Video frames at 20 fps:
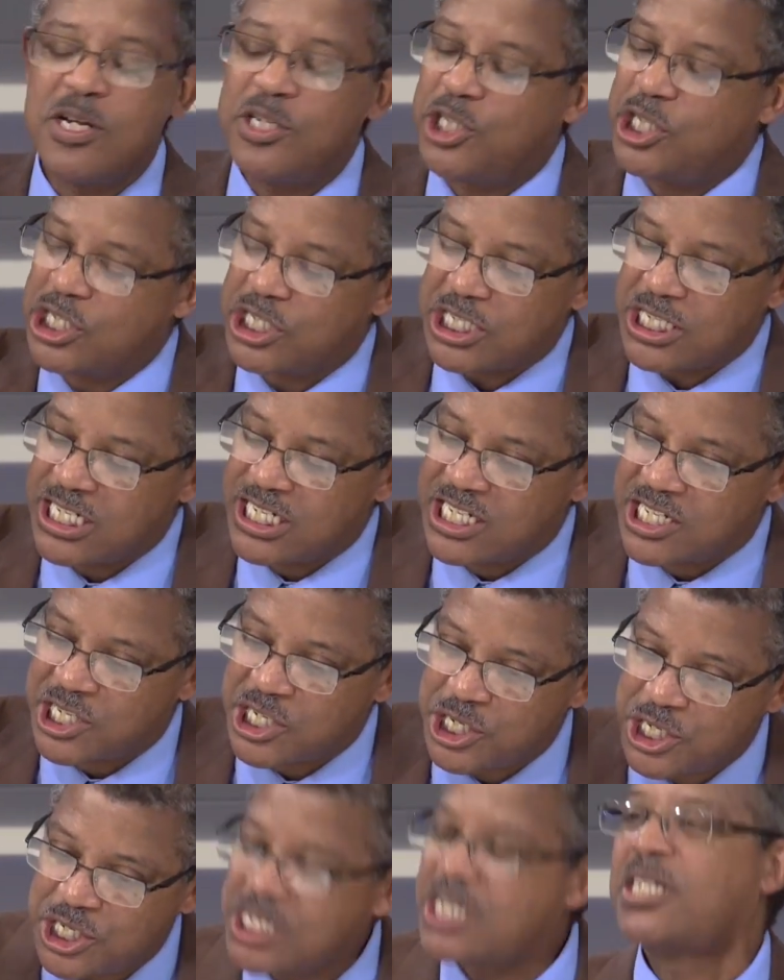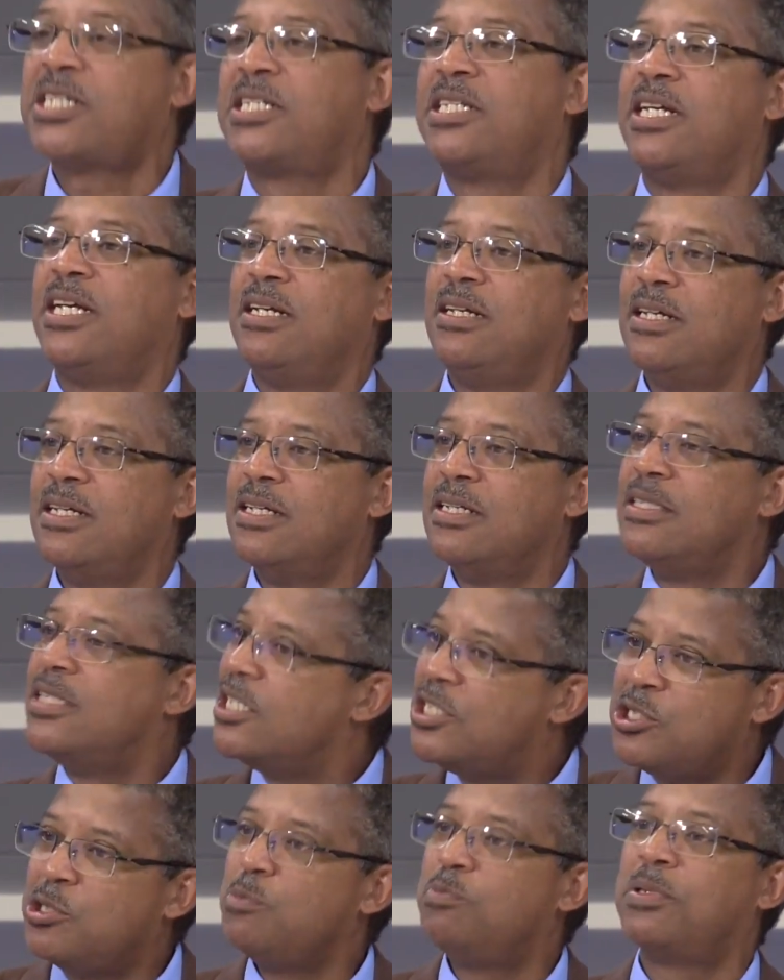just insisted
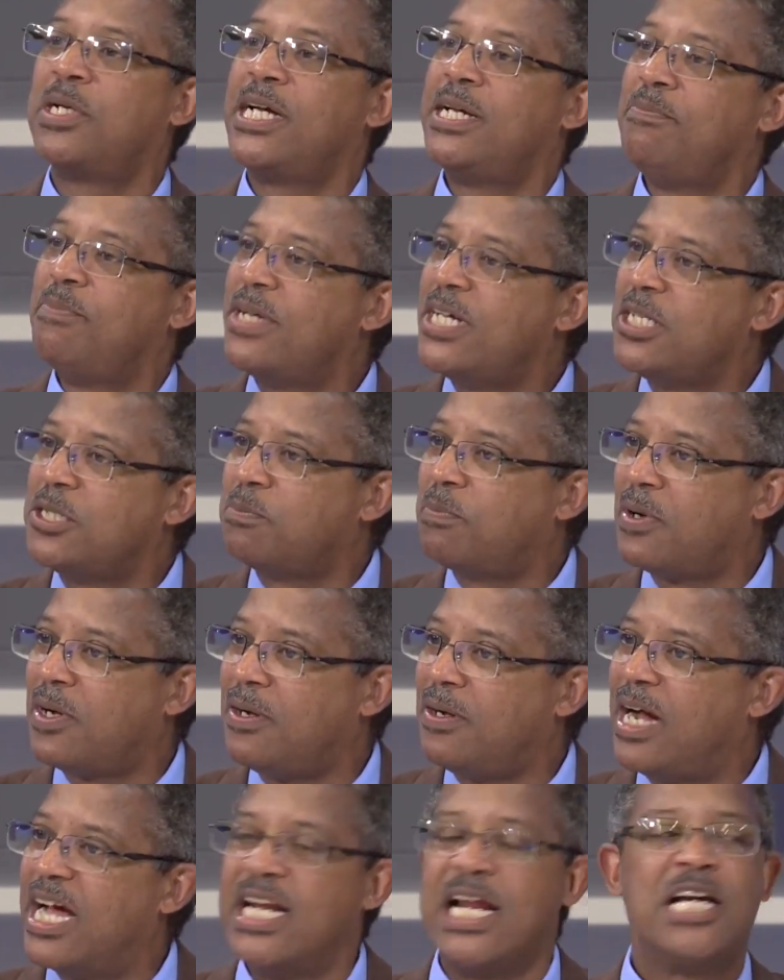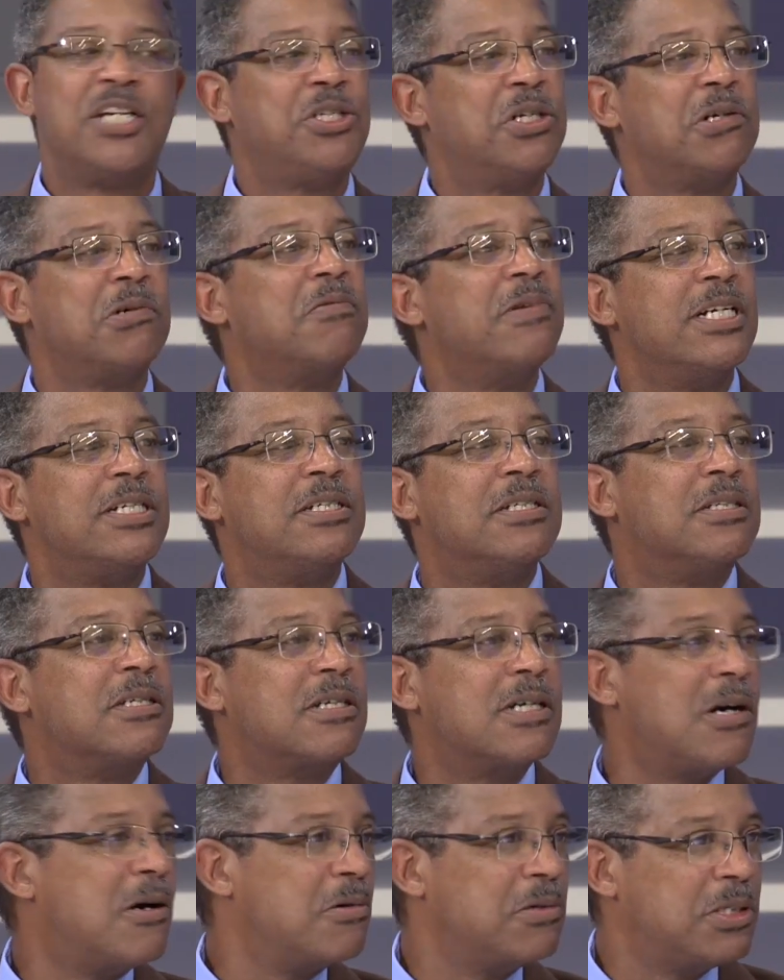that you played baseball. And I should have went to the
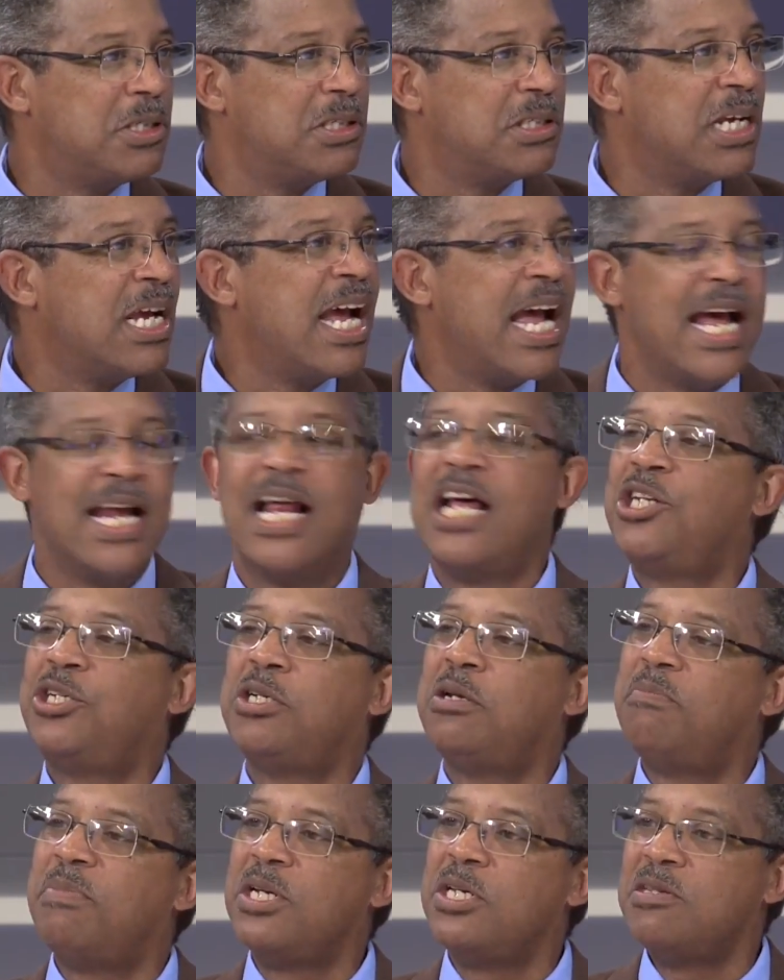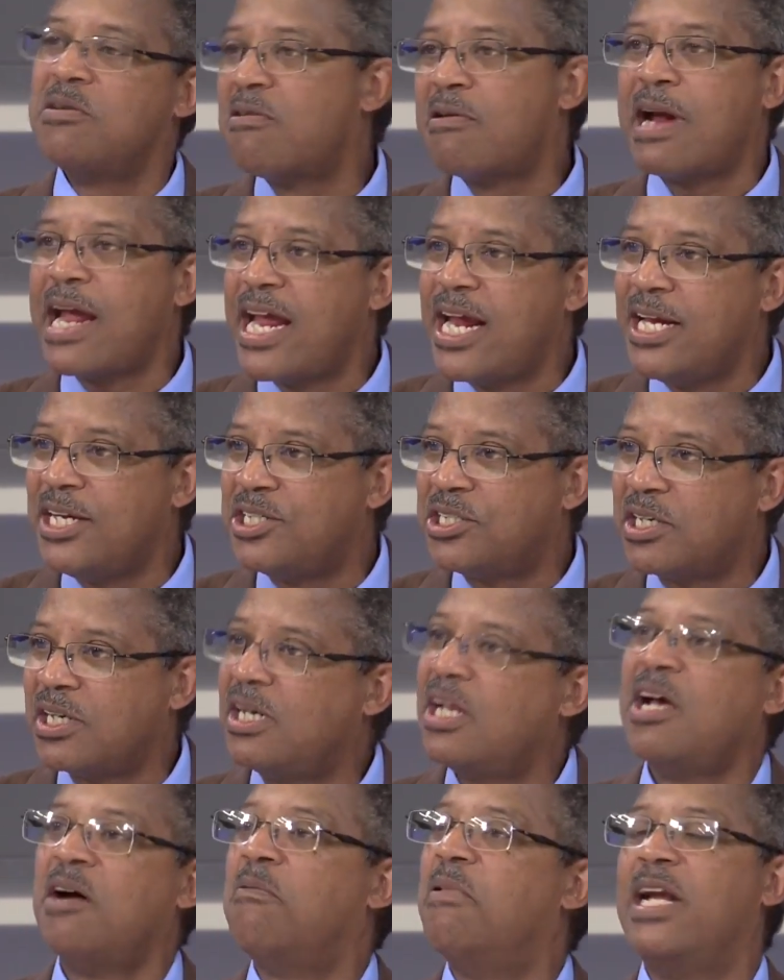coaches, and I should have been your
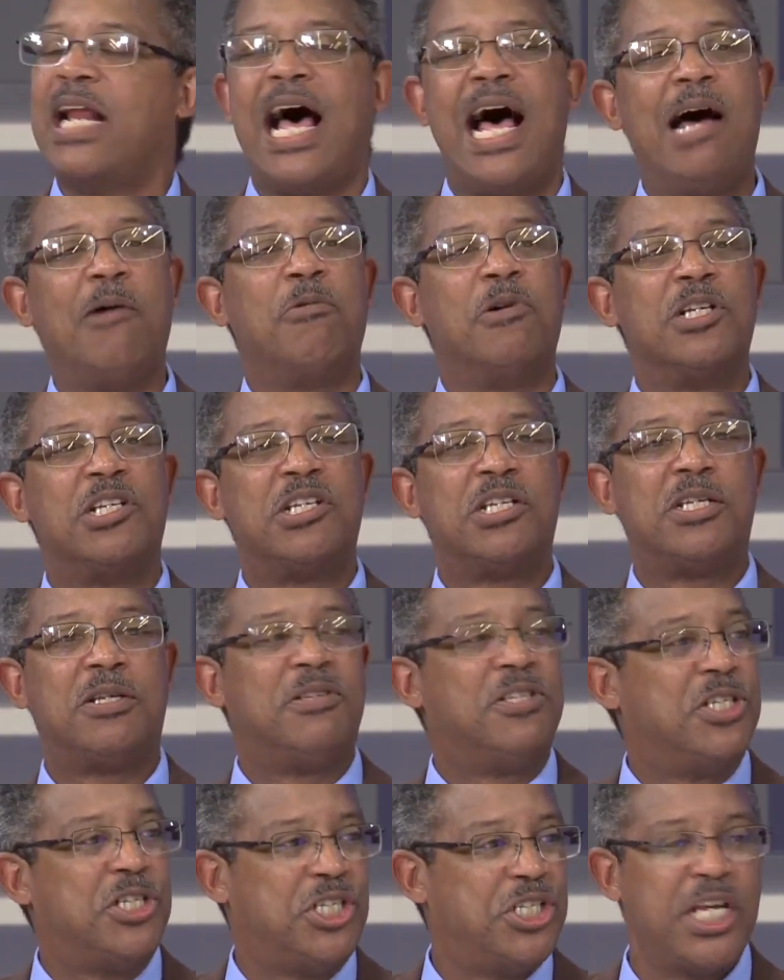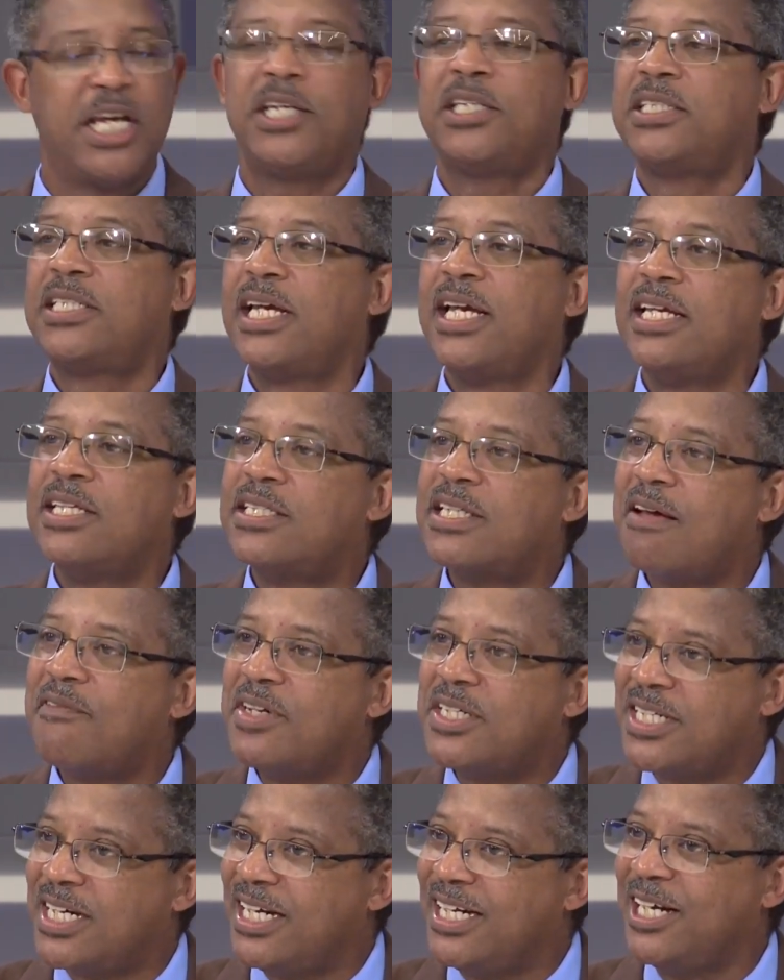agent when I was 16,
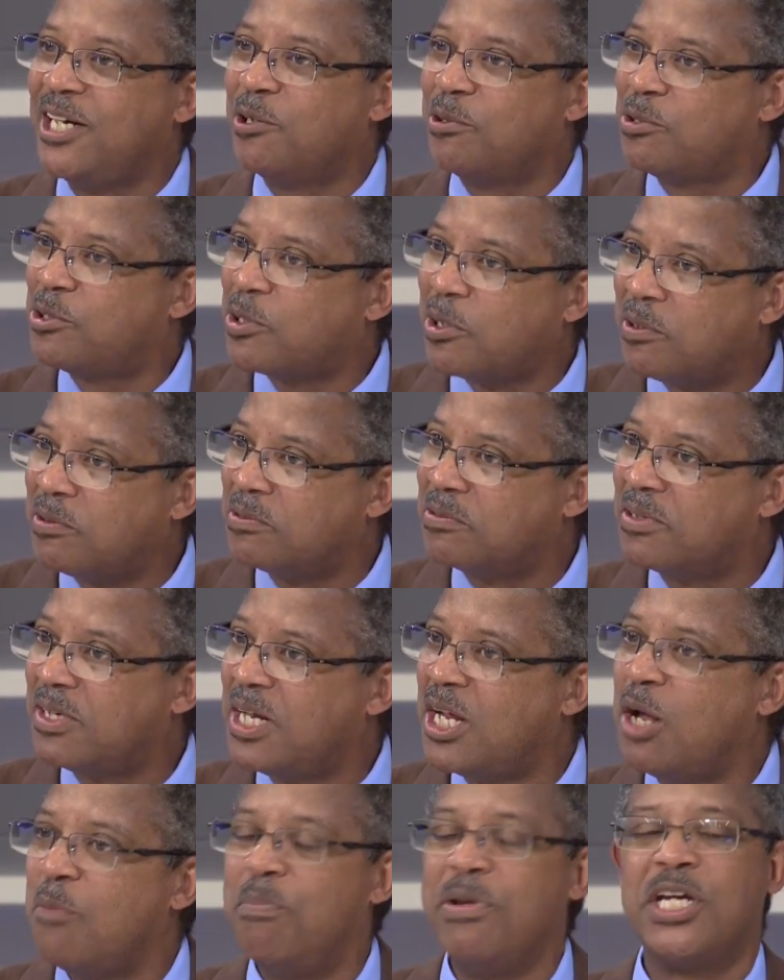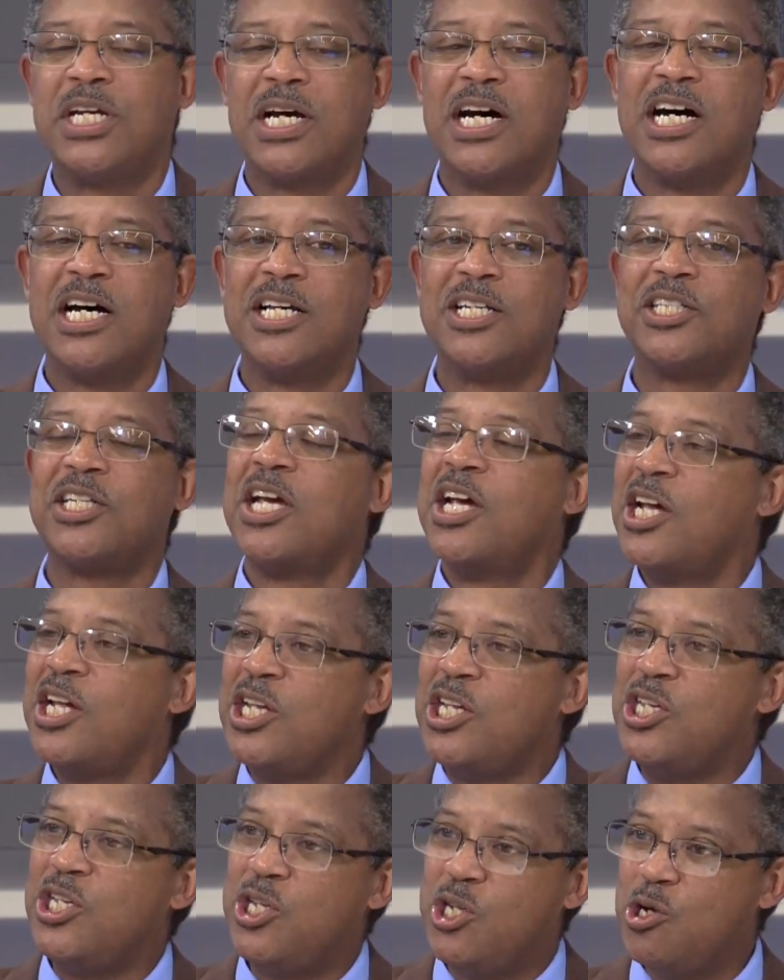17 years old, because
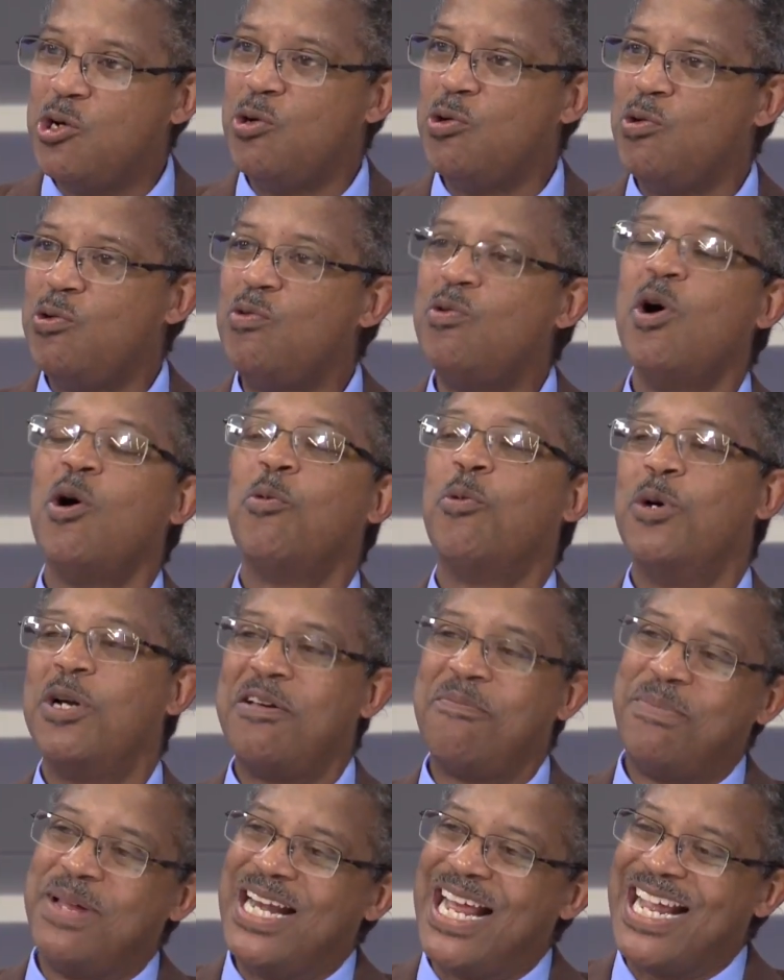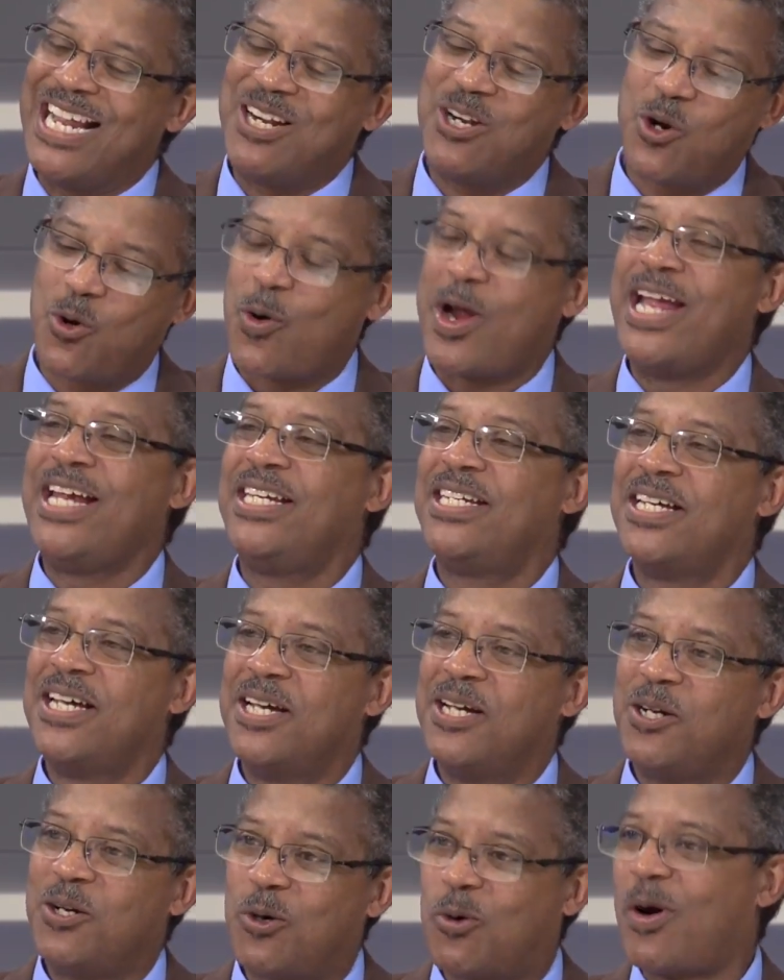you would have been a great,
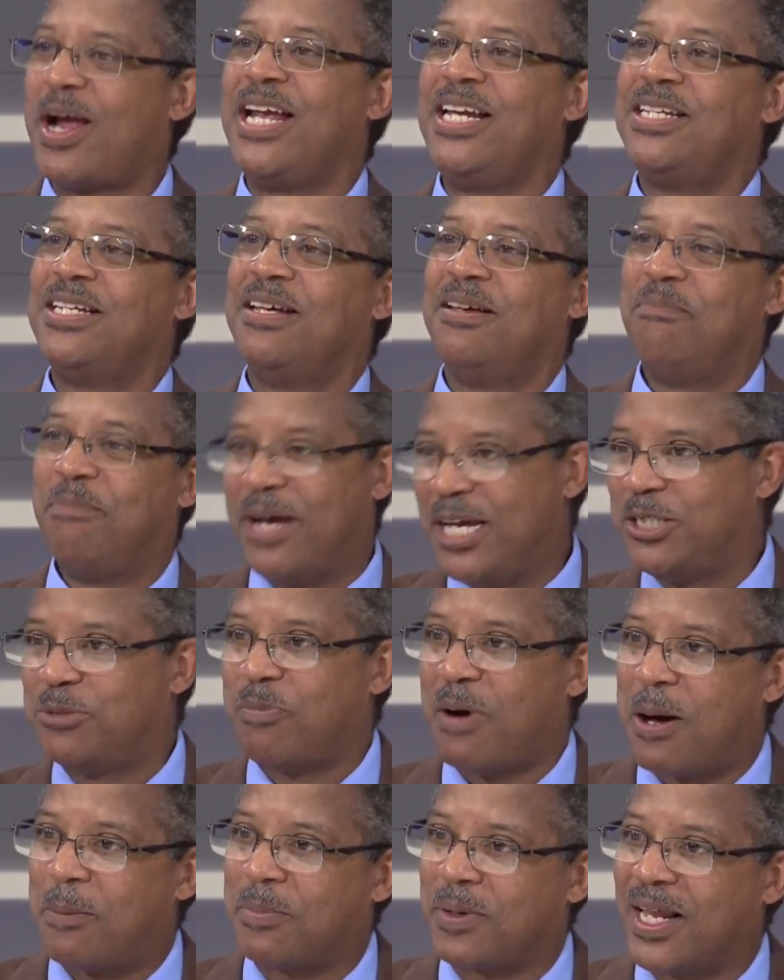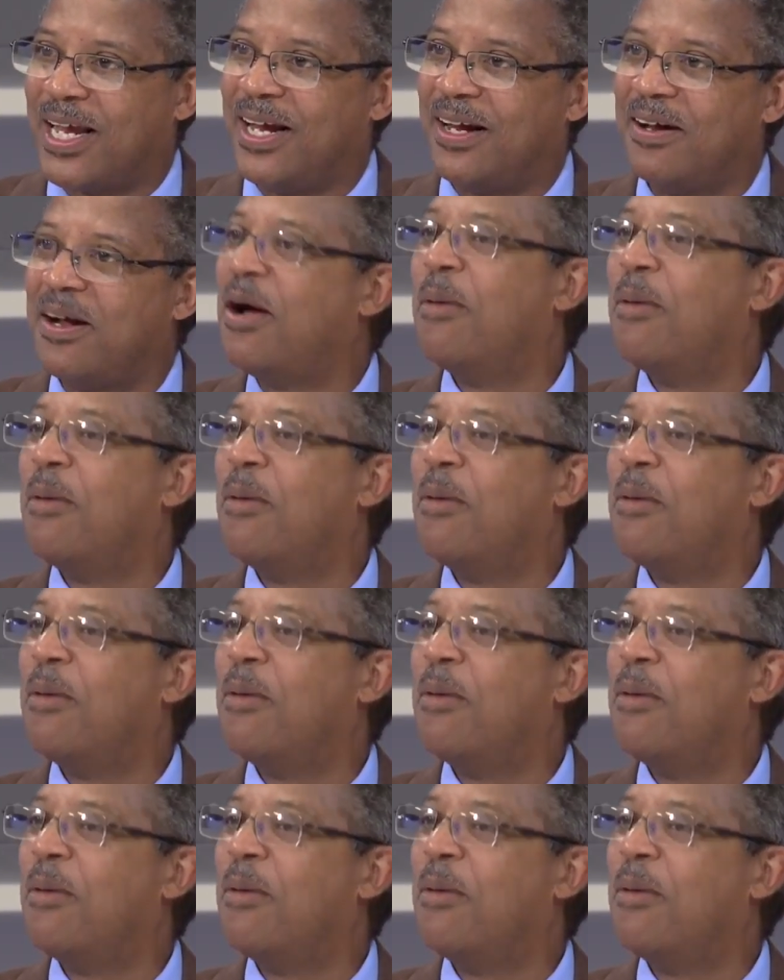great baseball player.